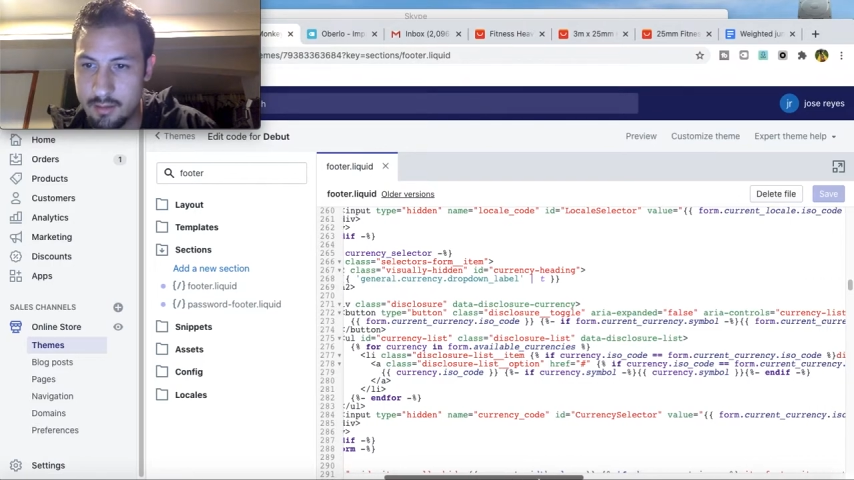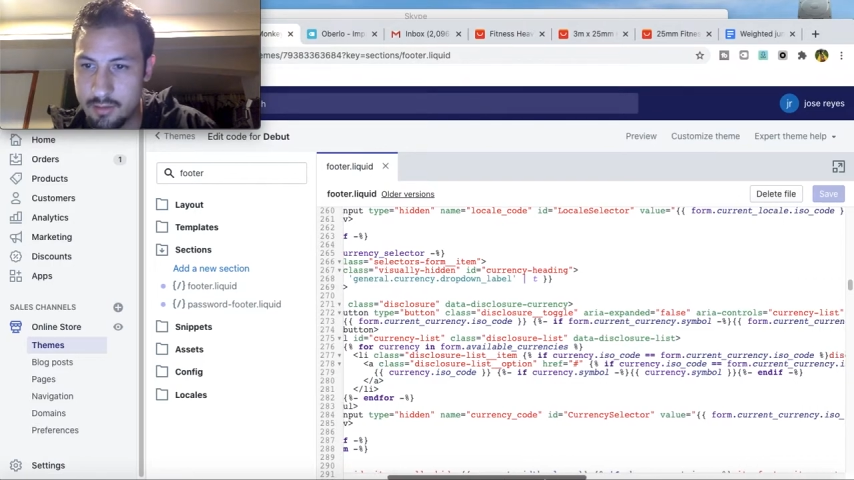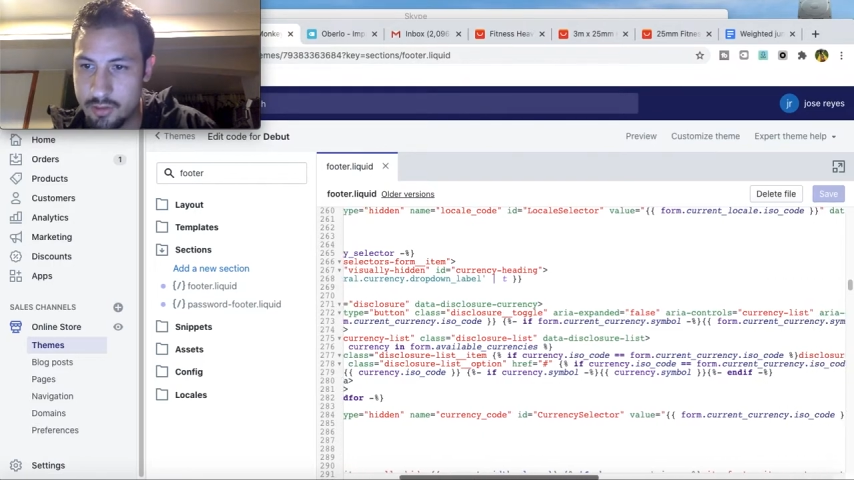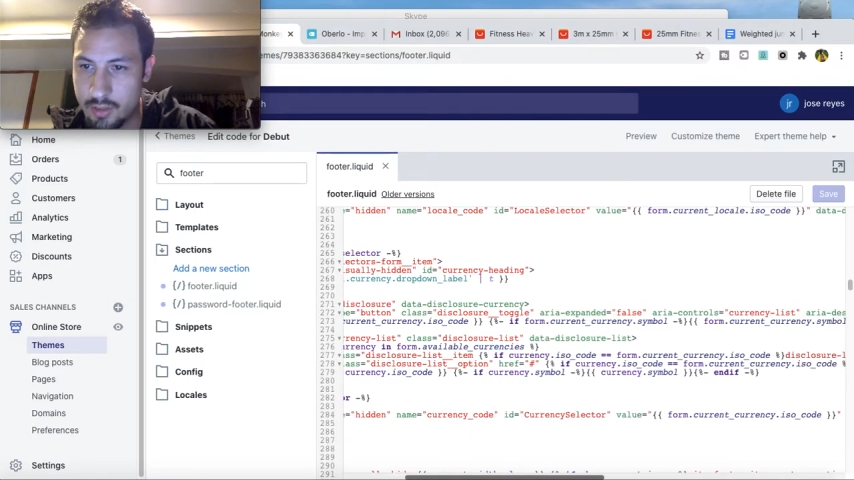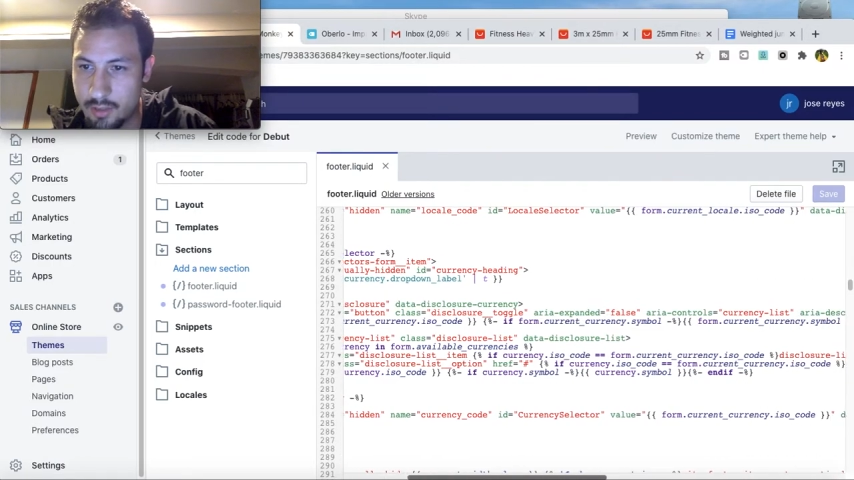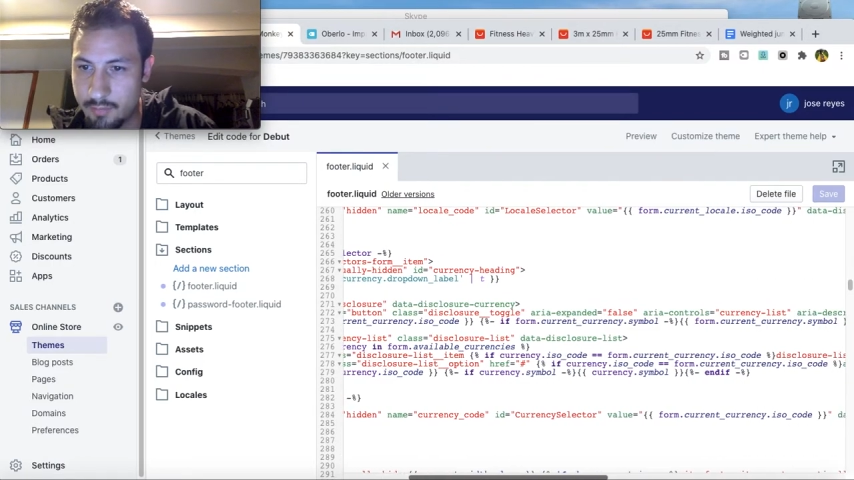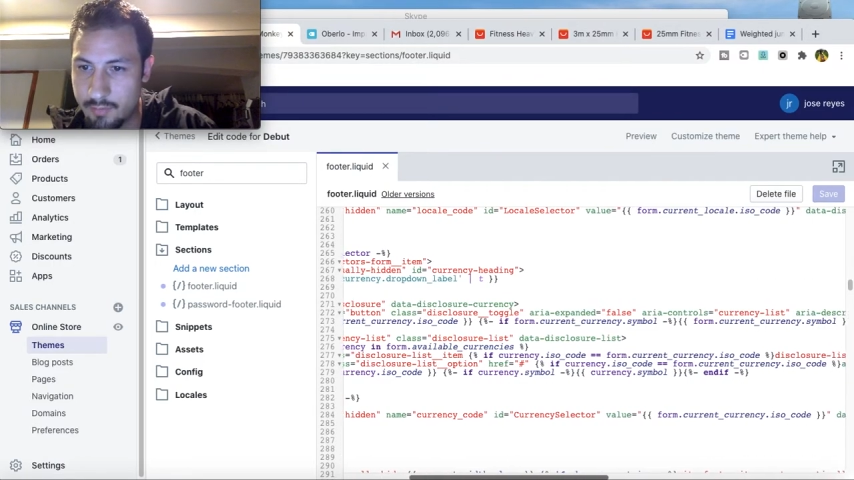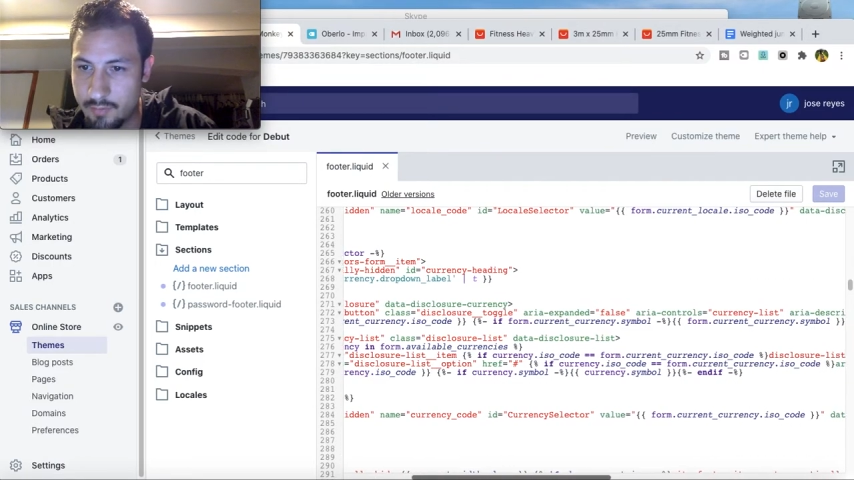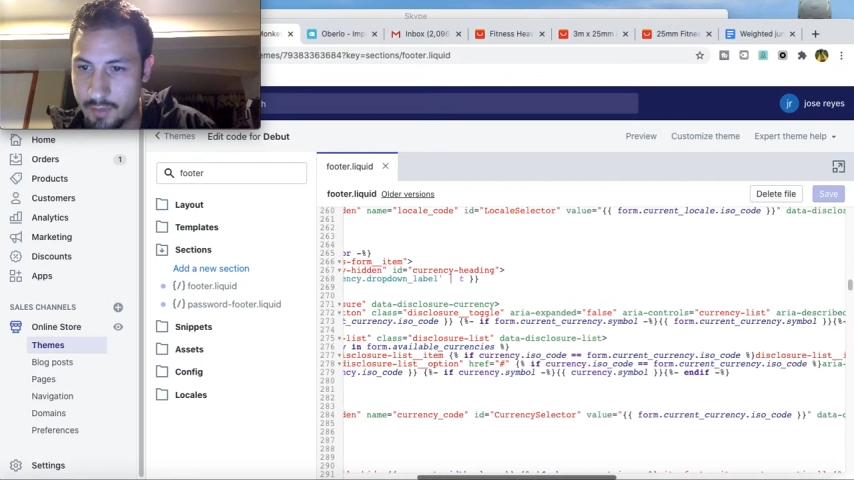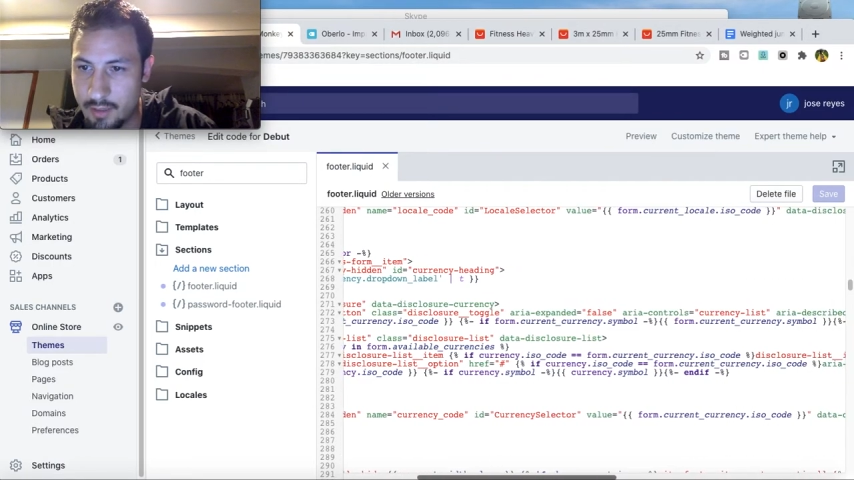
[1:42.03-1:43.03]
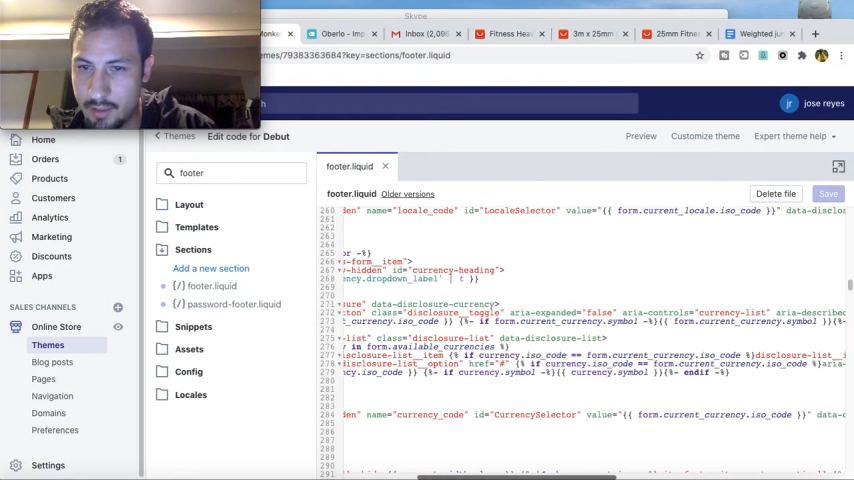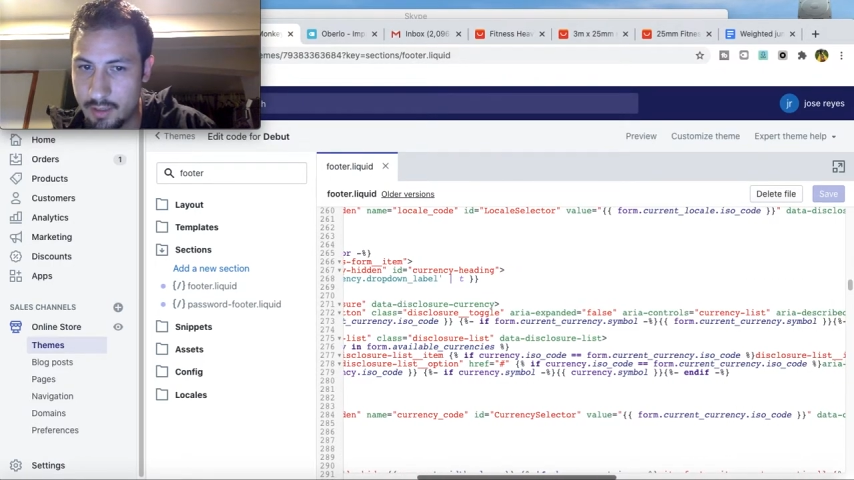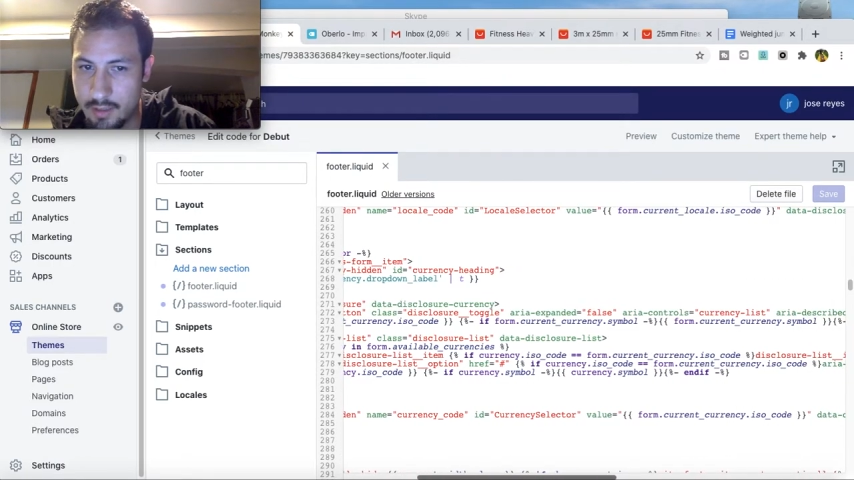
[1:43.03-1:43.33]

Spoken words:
Shopify.